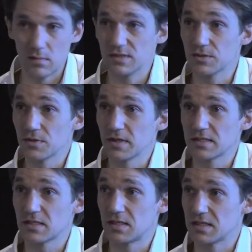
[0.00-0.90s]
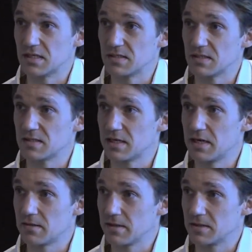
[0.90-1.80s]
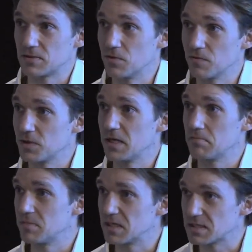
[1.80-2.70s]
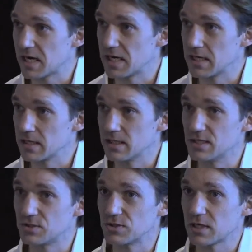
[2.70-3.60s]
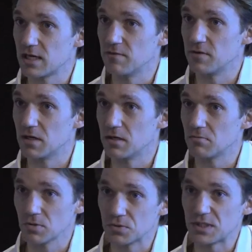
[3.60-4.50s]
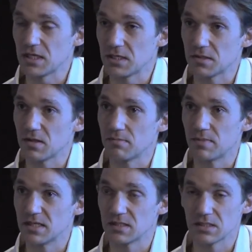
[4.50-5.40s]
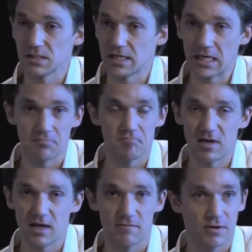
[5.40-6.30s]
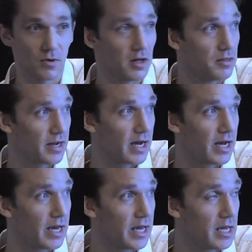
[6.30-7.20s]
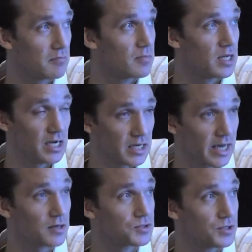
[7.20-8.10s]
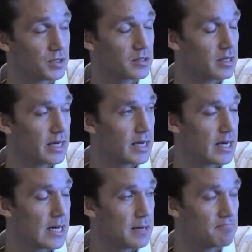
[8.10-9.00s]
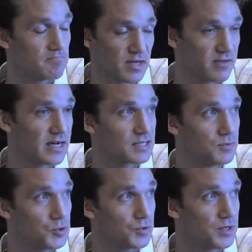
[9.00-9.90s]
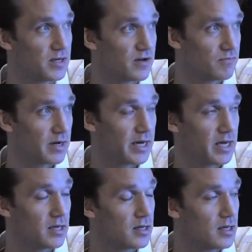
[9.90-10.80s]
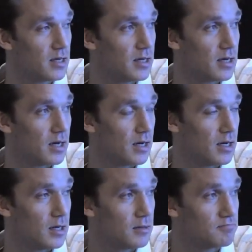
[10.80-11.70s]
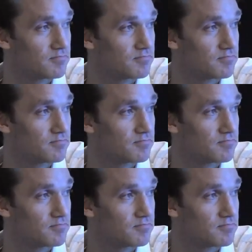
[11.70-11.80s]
And so really that's all it is. It's not anything that's overly exciting. It's just kind of a routine that basically everyone that I encountered um, at the vast majority of my uh,